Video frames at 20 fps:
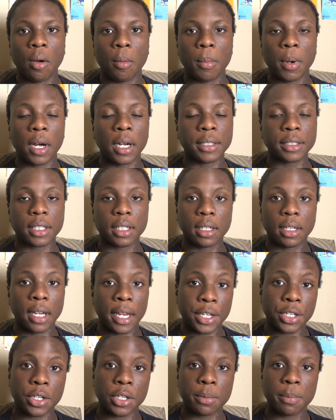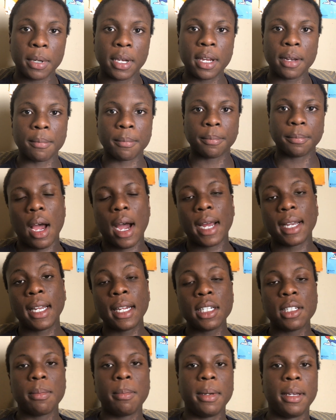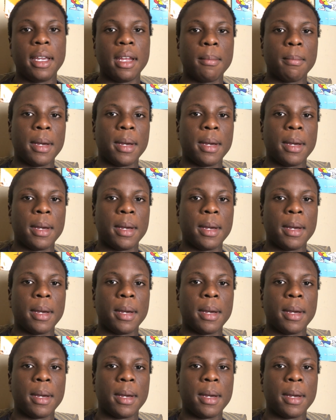But let's just begin. I'd like to begin